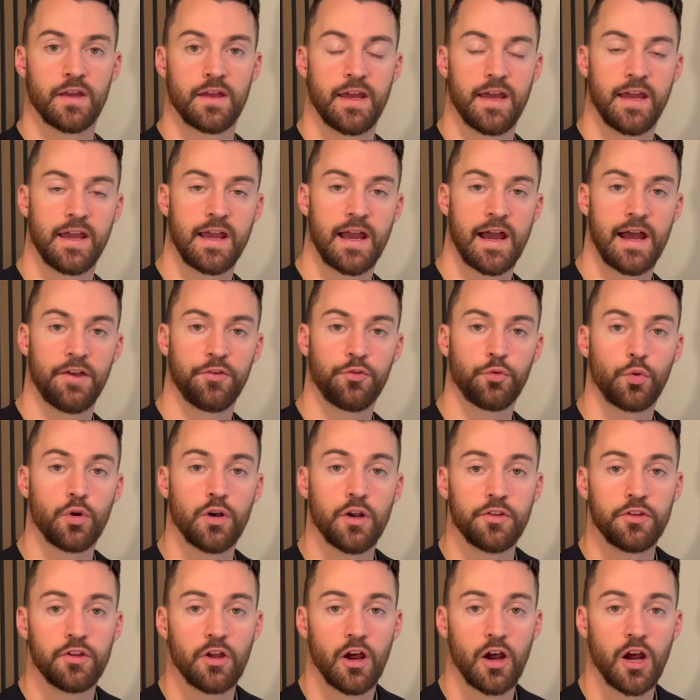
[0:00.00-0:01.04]
Hey guys, we're
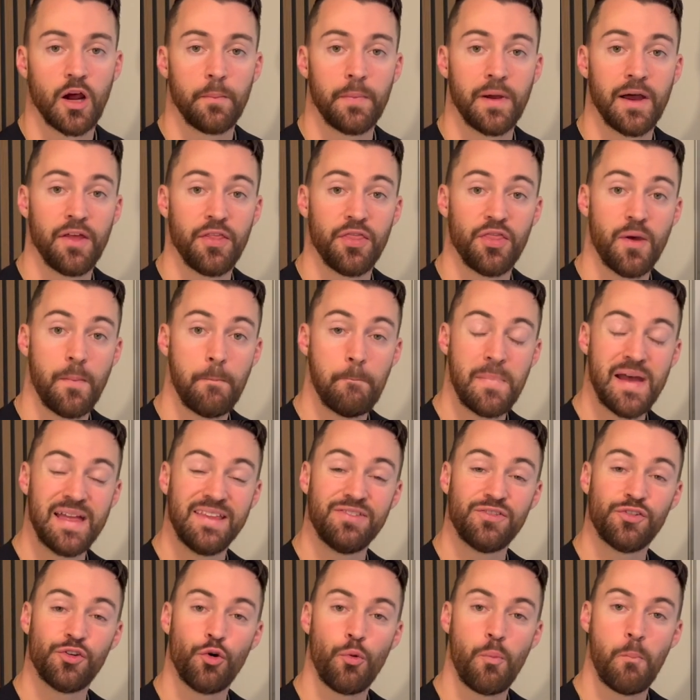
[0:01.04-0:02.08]
going to talk about the
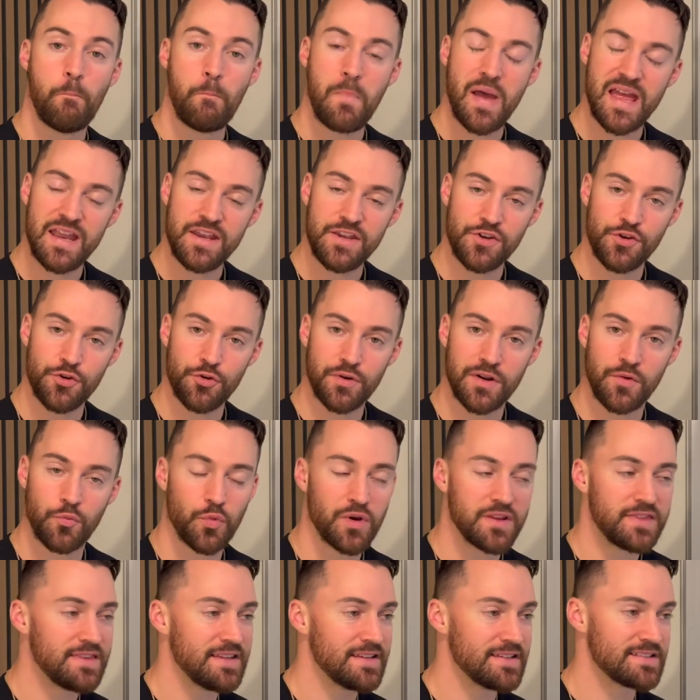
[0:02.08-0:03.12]
mental menu and
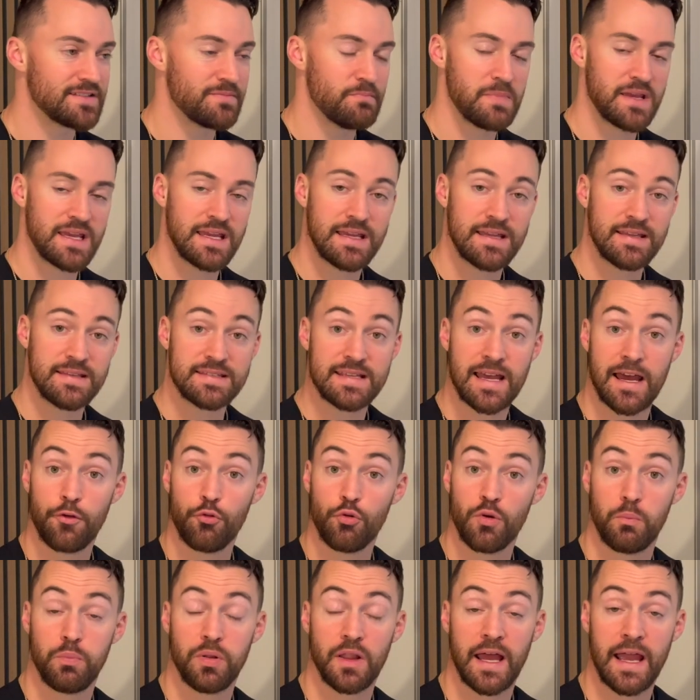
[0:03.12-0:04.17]
what this means, how to
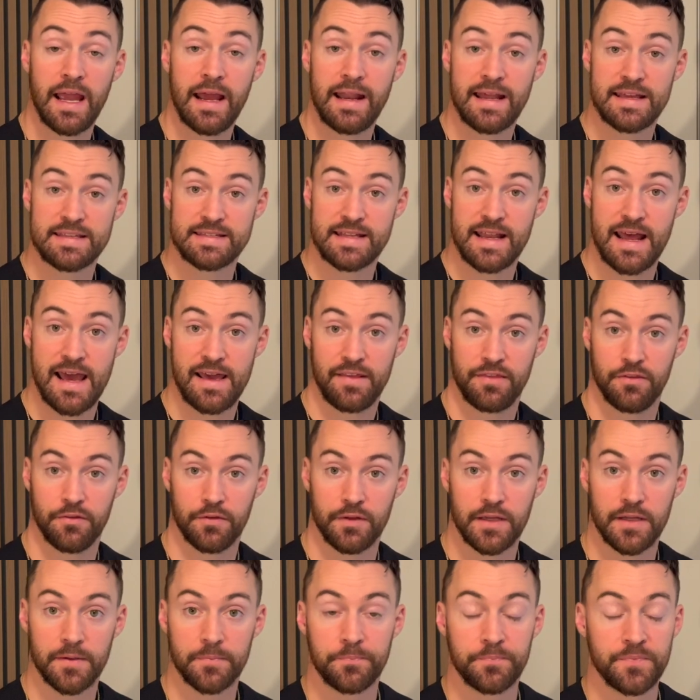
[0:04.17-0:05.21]
apply it as an
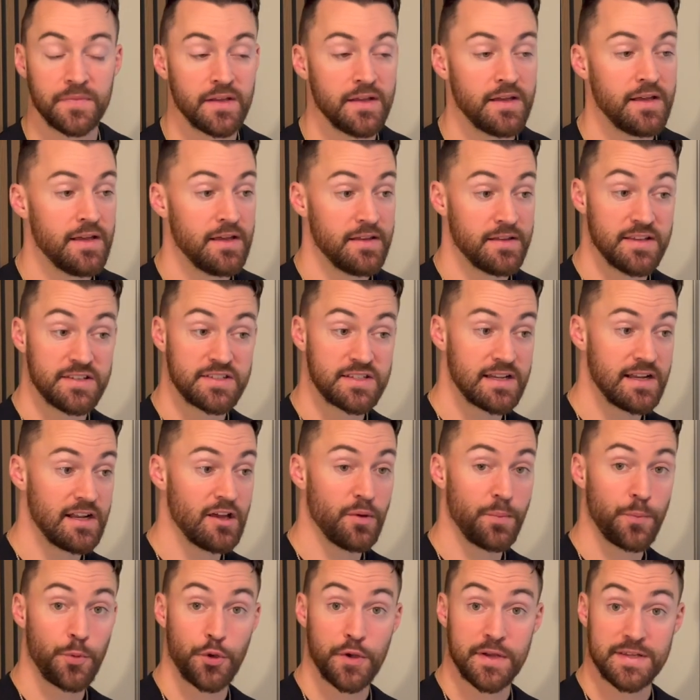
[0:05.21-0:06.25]
athlete. This can
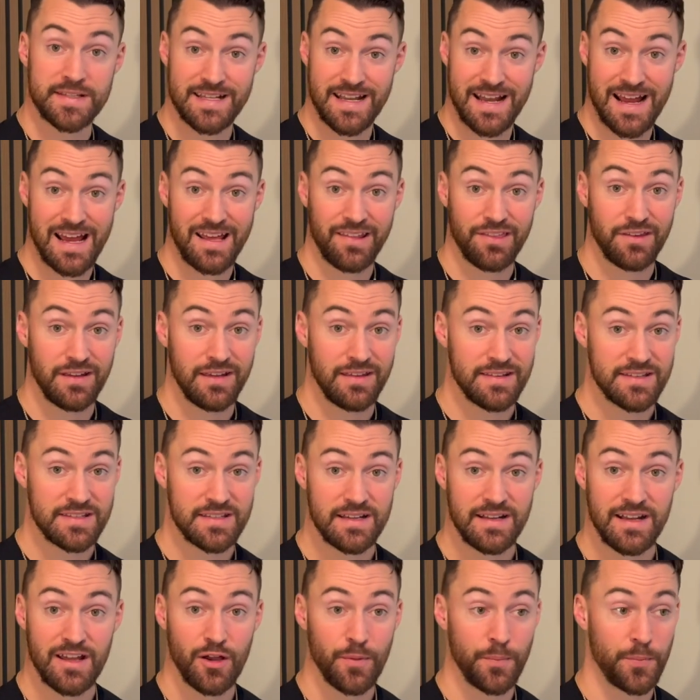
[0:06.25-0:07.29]
help you as an athlete, this
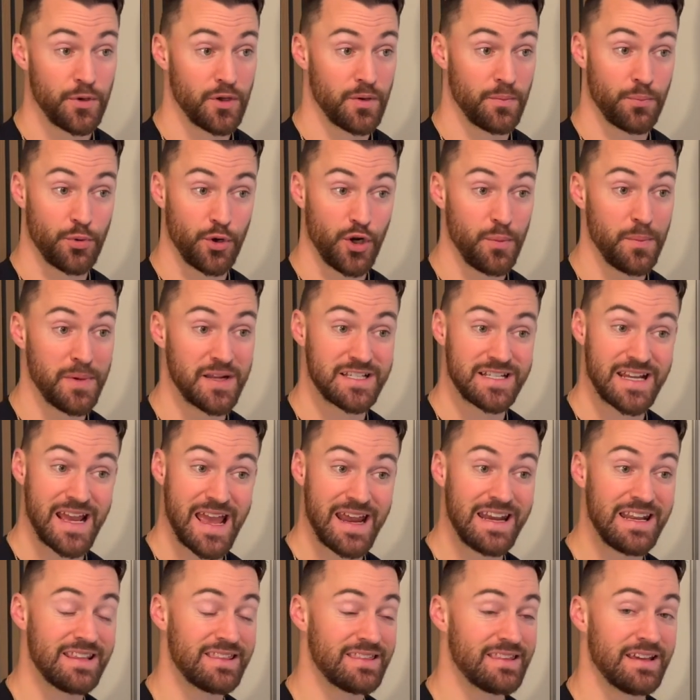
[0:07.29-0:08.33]
can help you in pretty much
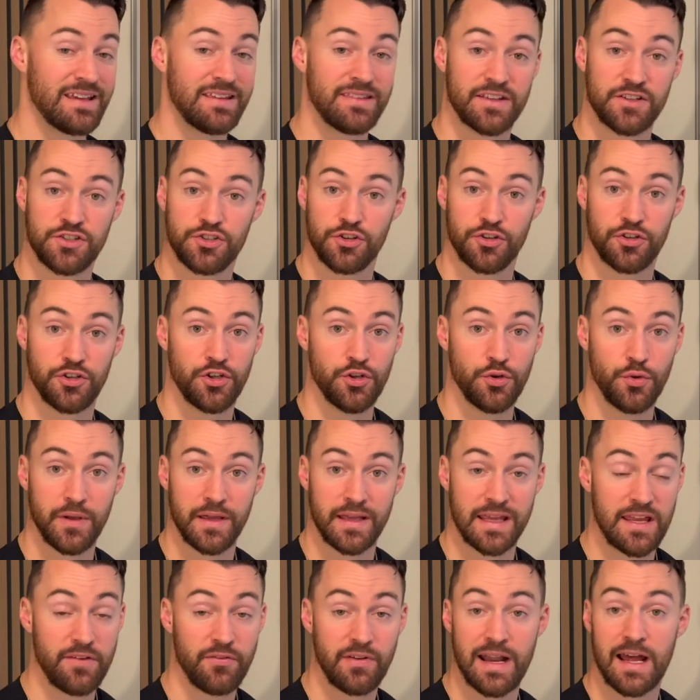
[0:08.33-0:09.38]
anything that you're doing,
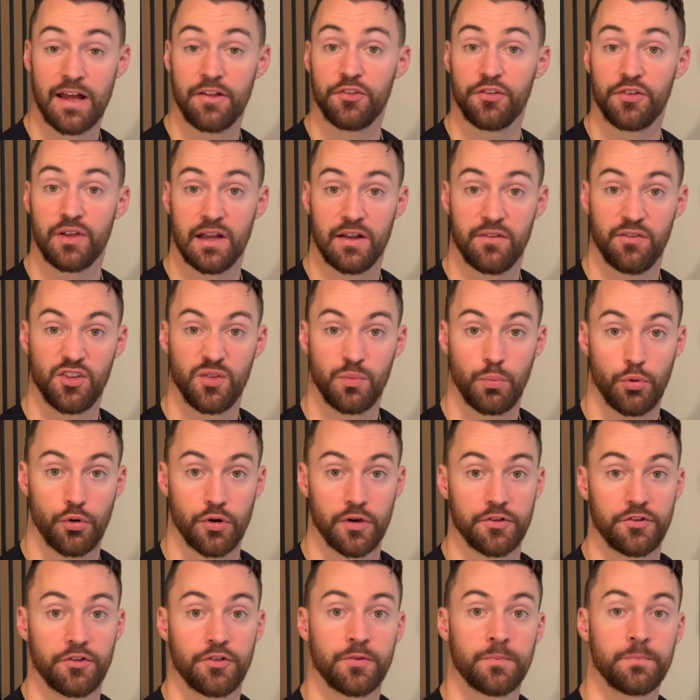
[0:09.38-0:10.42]
even outside of
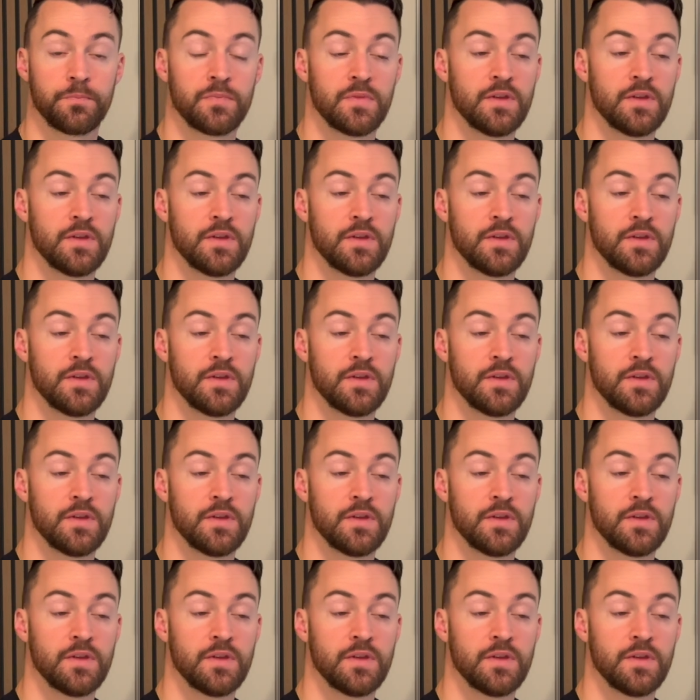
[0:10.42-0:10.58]
sports.